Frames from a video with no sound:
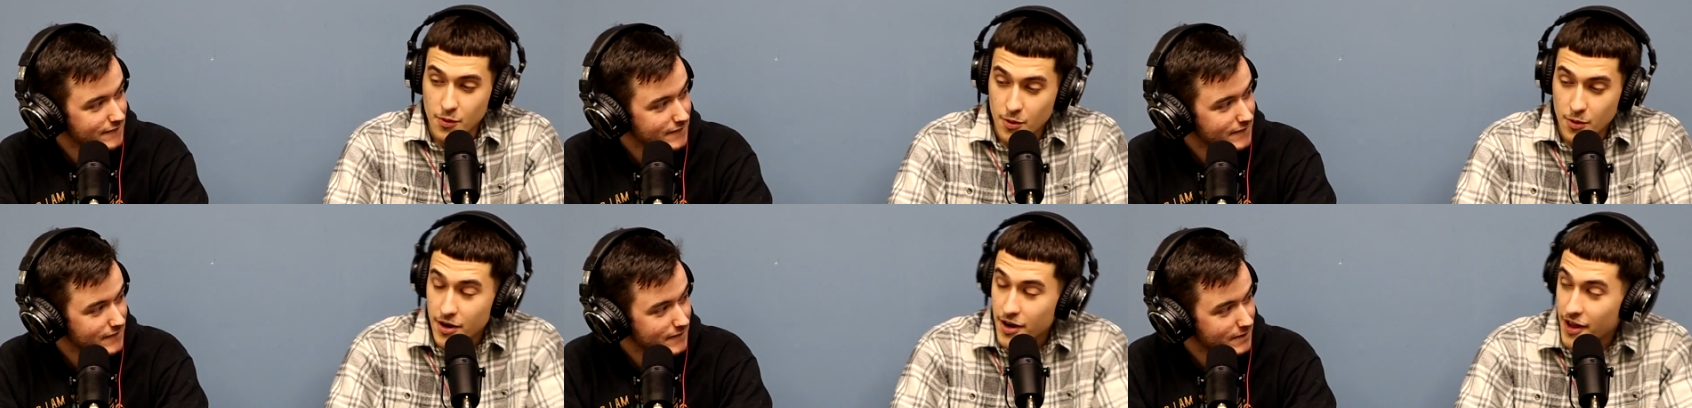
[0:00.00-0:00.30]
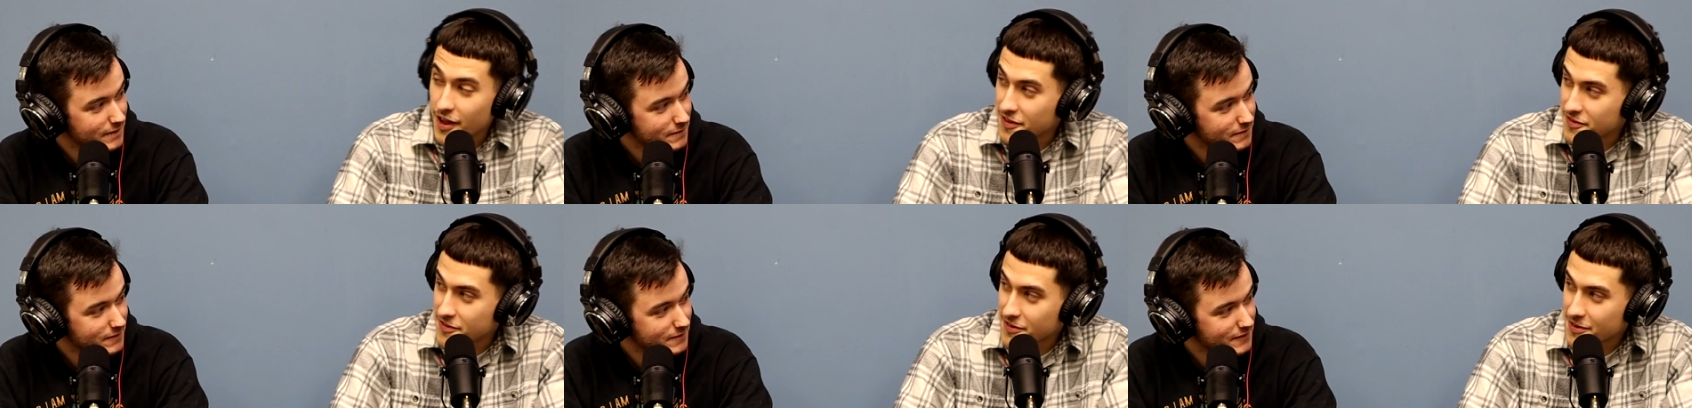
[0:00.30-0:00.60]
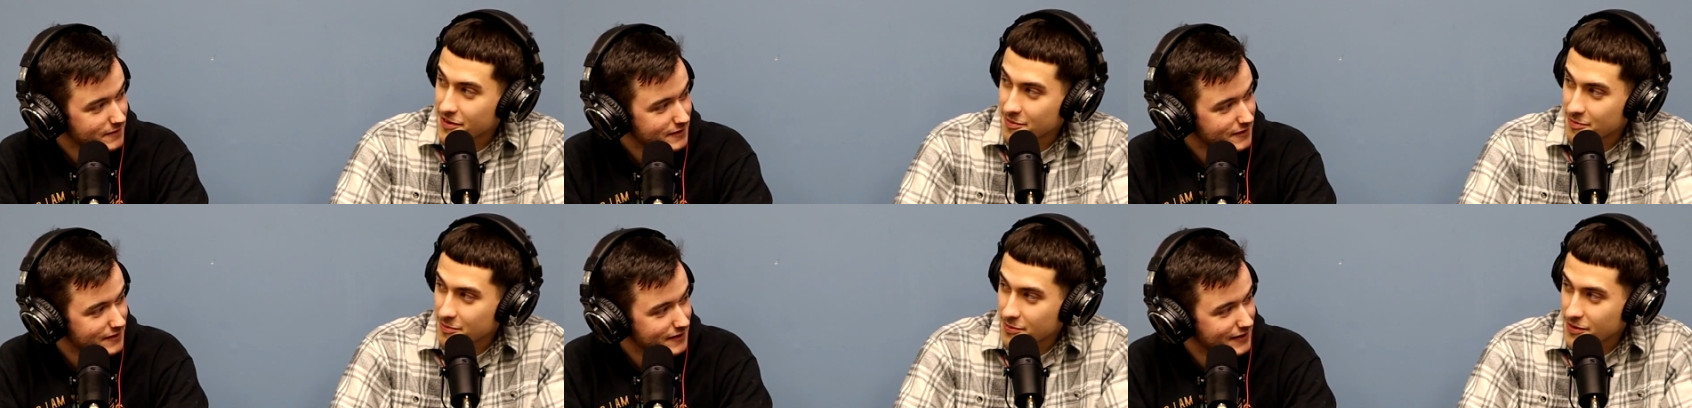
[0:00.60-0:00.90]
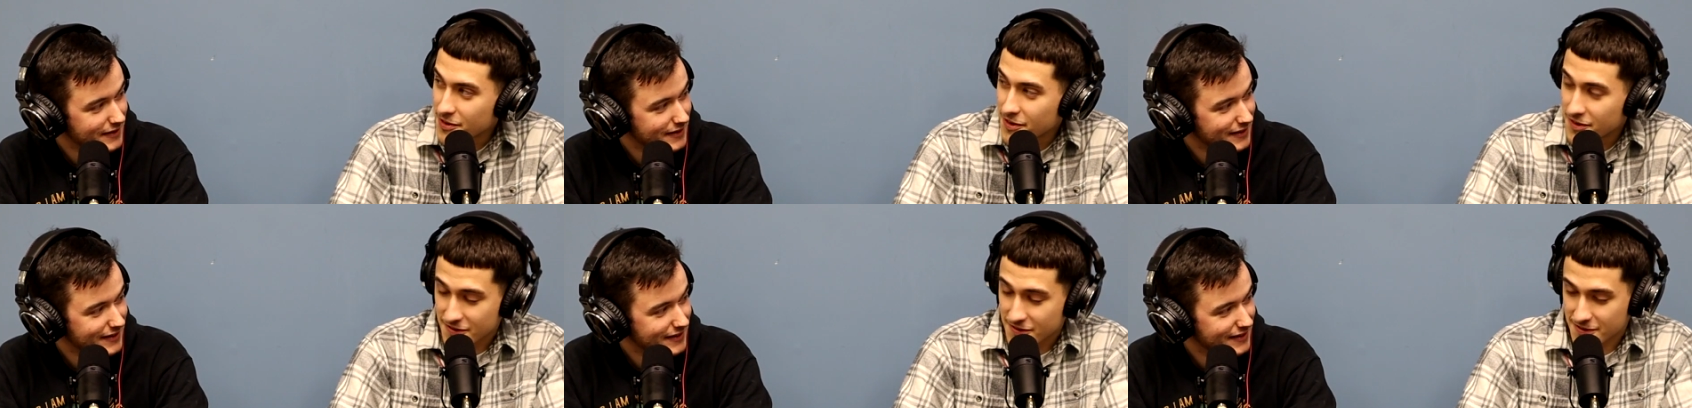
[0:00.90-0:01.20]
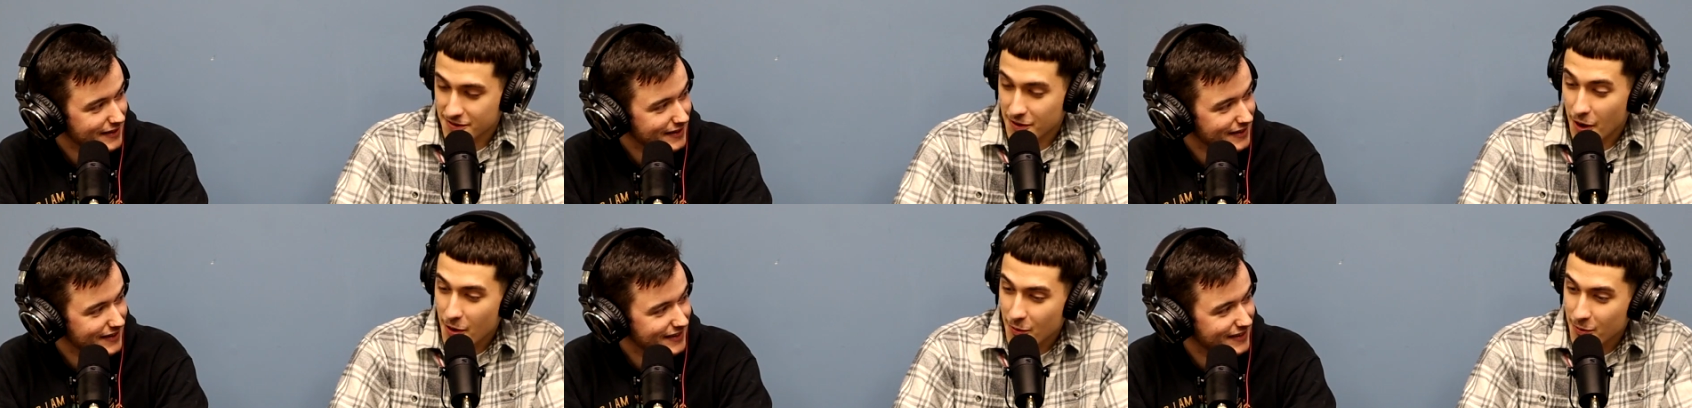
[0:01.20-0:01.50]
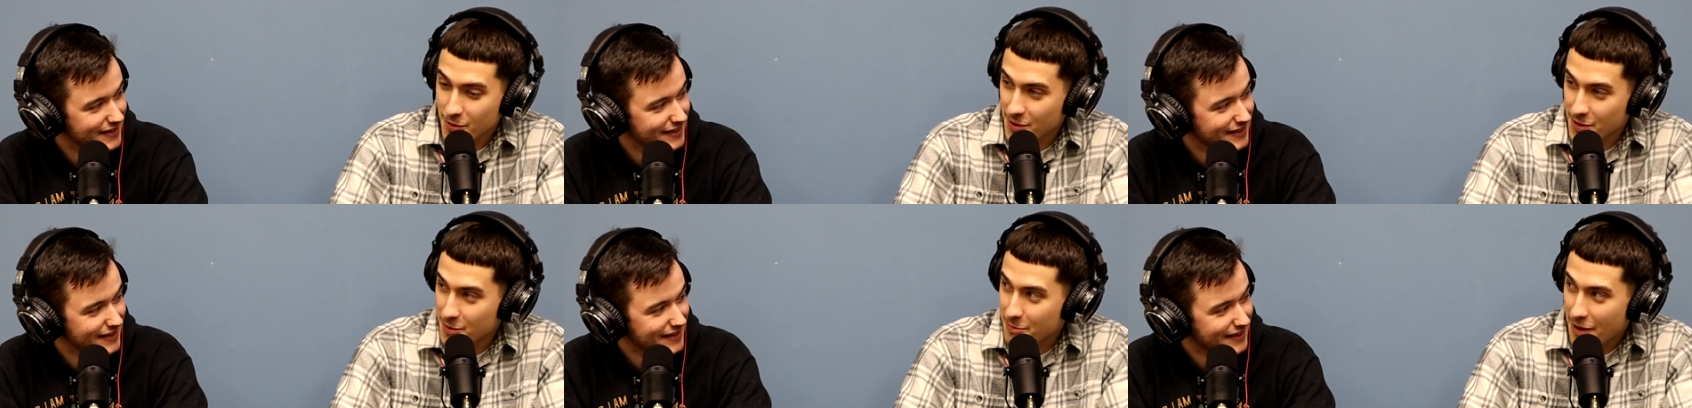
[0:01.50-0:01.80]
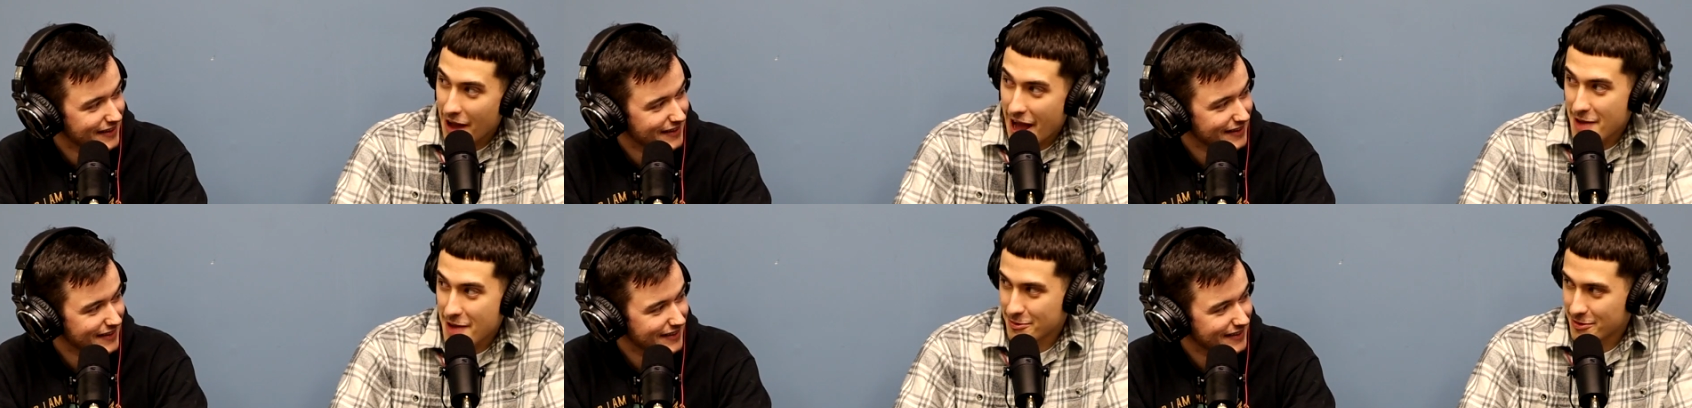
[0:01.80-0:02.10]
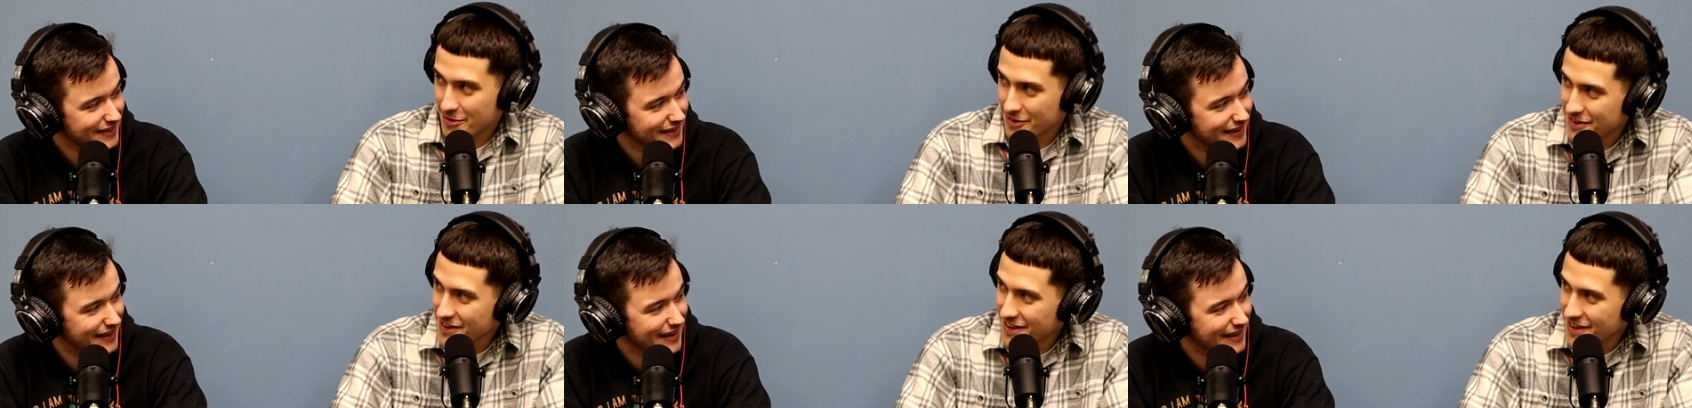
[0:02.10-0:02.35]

Speaker 1: you one answer. You start with the Bible.